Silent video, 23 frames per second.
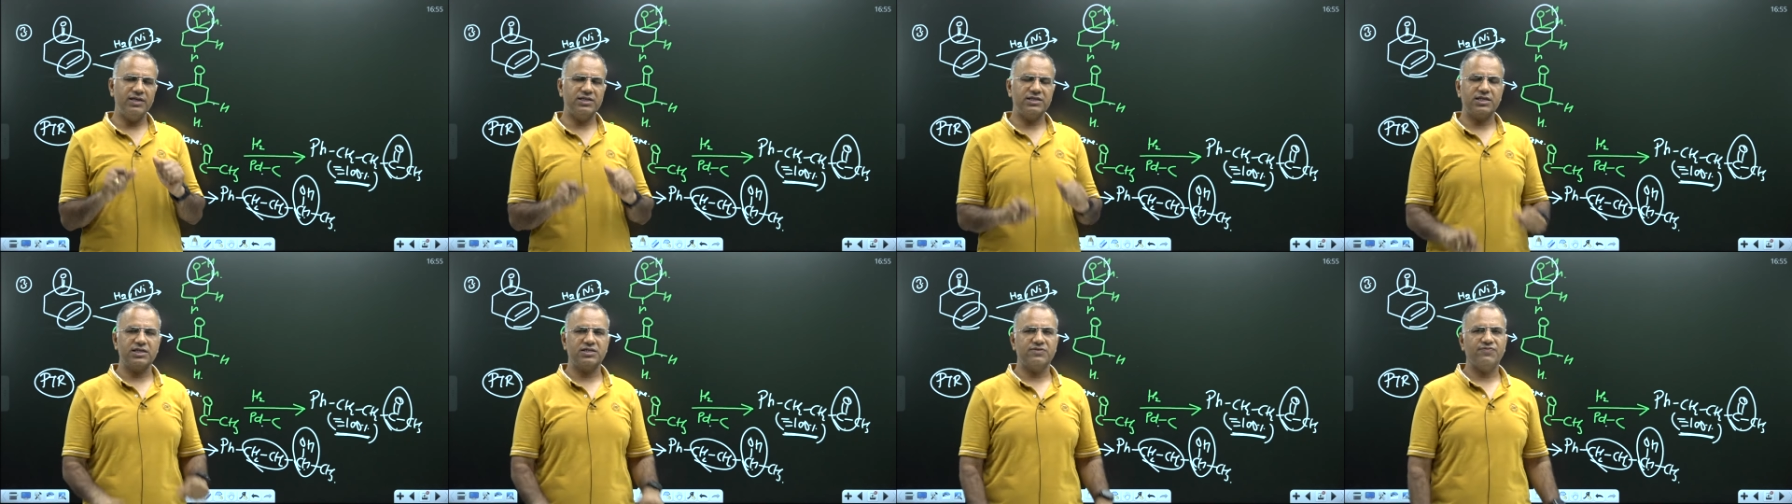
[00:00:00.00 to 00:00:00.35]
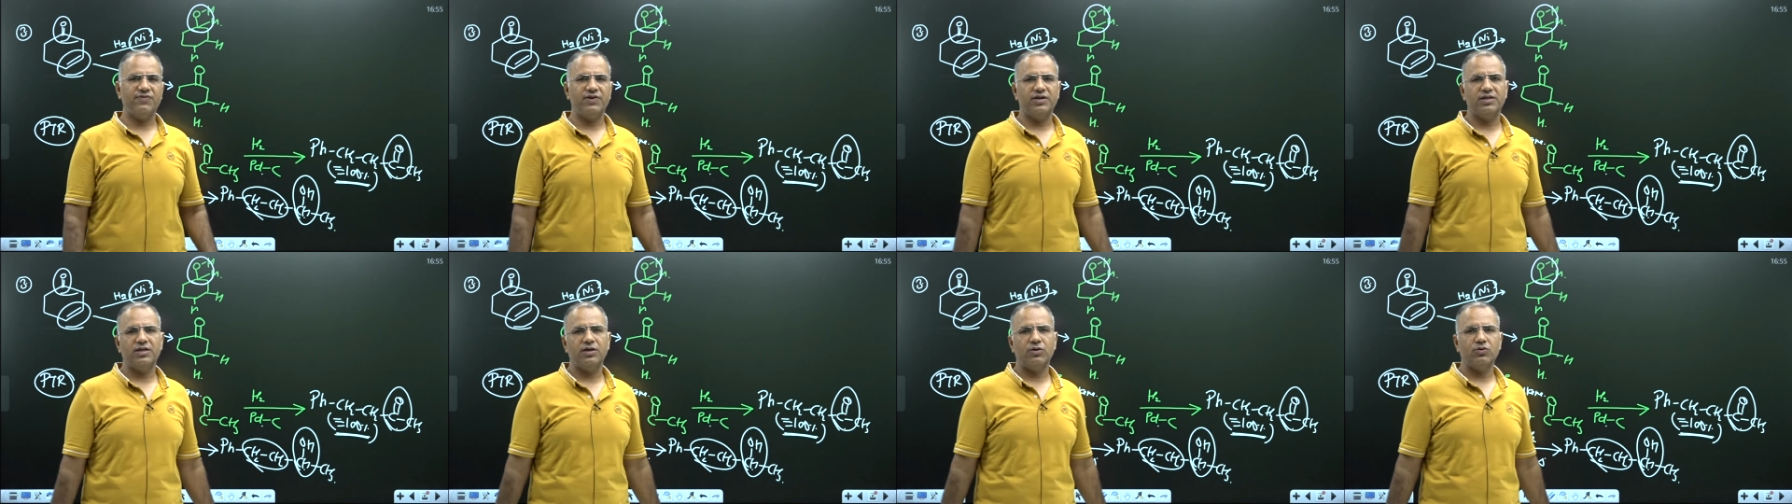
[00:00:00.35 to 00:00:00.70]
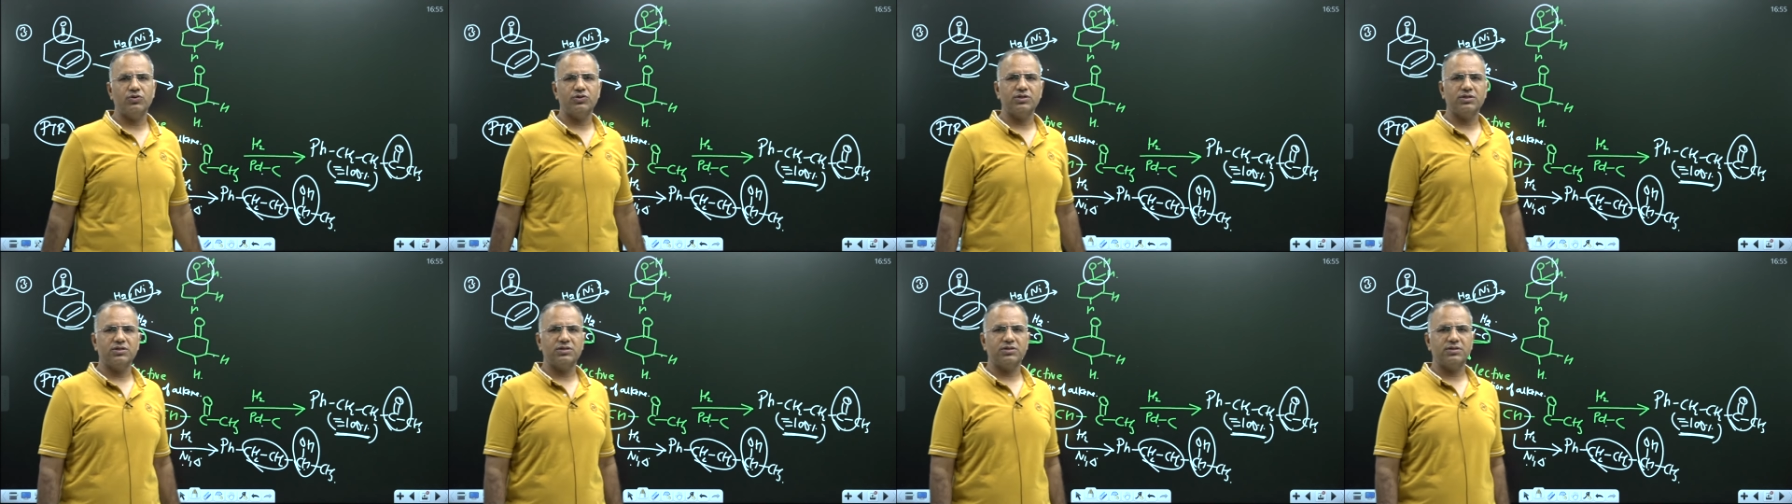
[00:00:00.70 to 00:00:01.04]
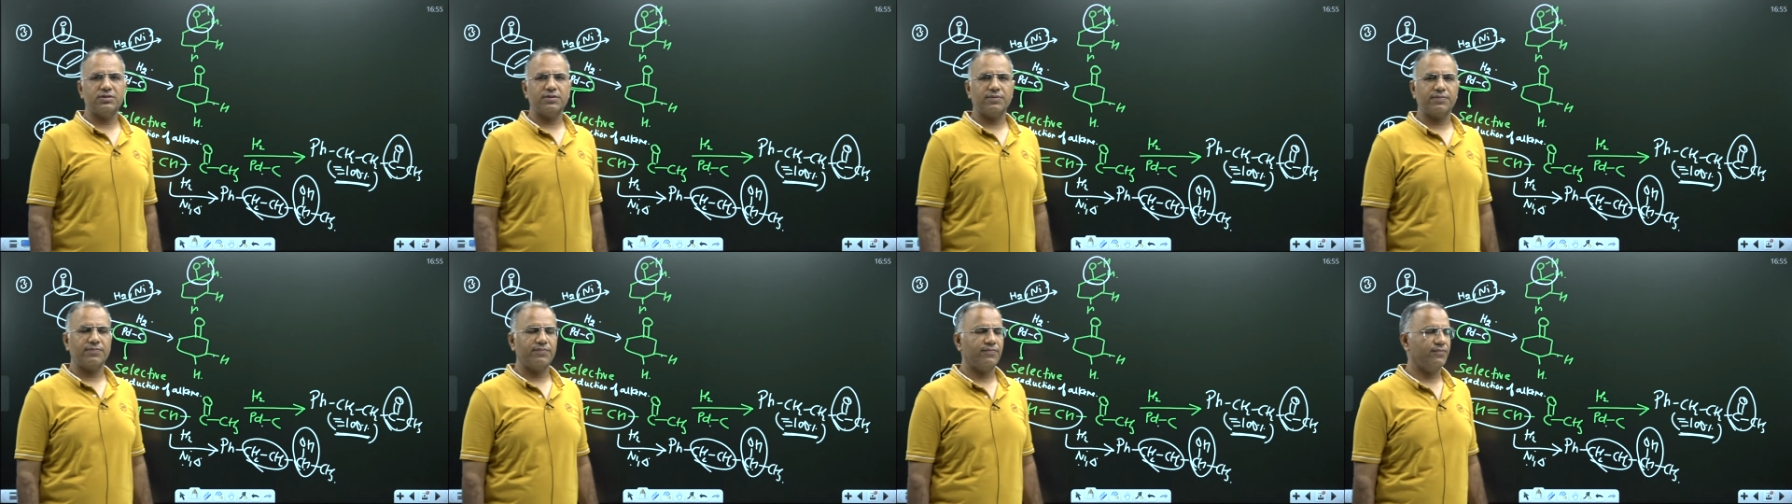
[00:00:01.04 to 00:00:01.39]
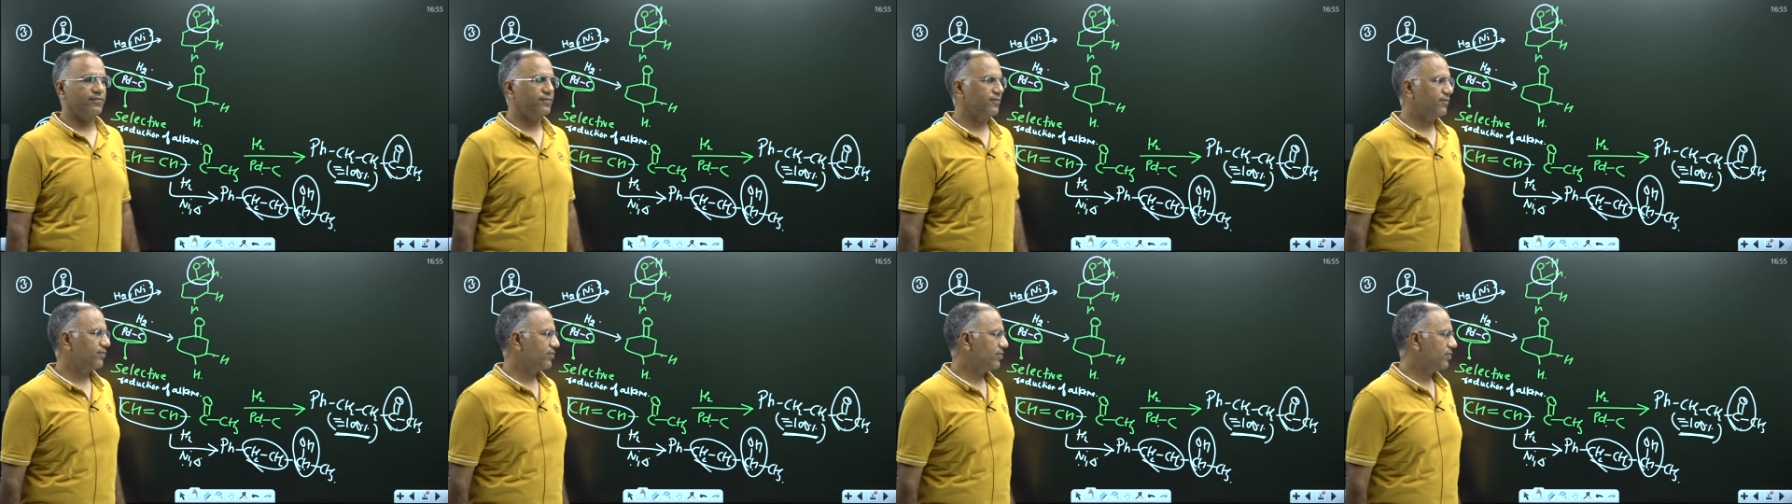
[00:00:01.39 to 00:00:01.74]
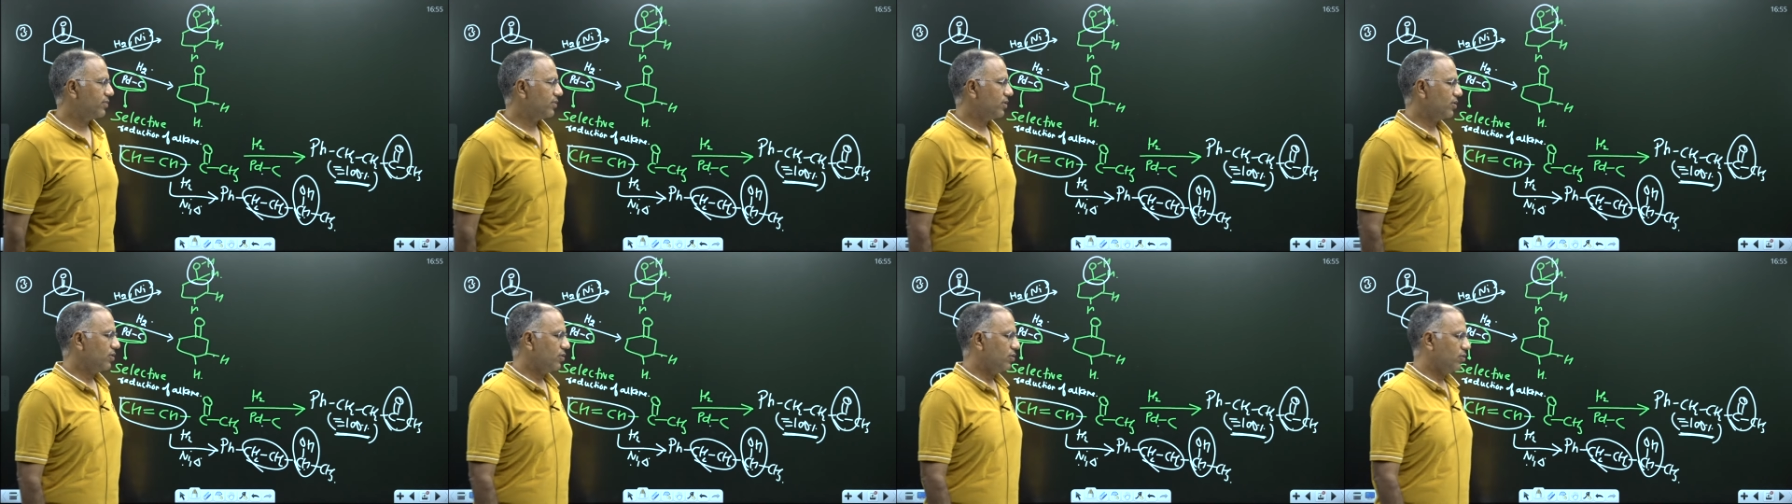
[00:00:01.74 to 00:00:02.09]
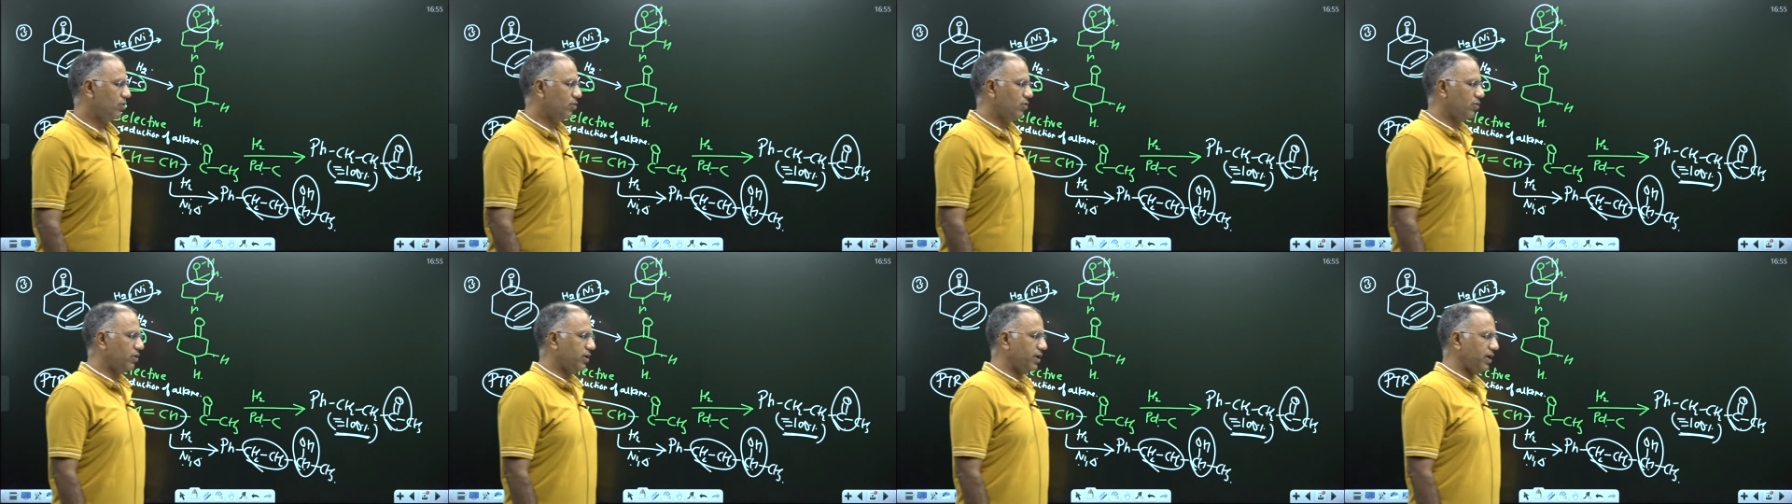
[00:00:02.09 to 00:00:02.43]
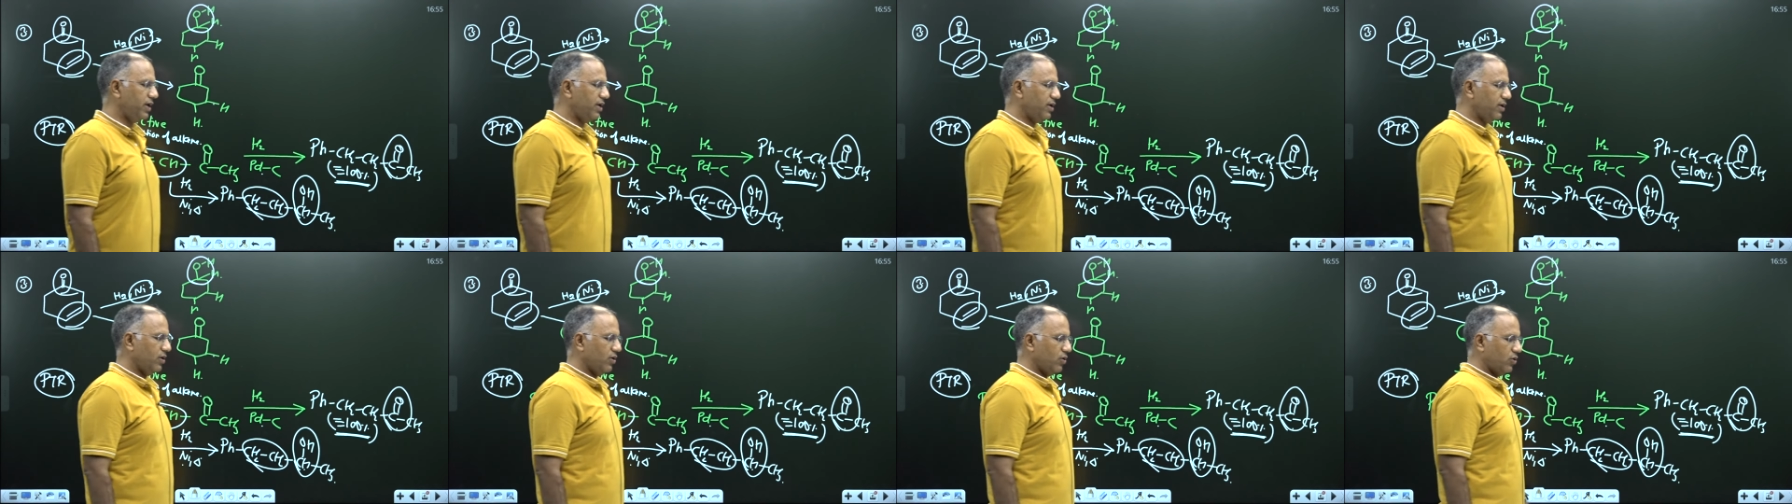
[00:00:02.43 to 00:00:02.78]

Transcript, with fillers: discuss further questions. Okay?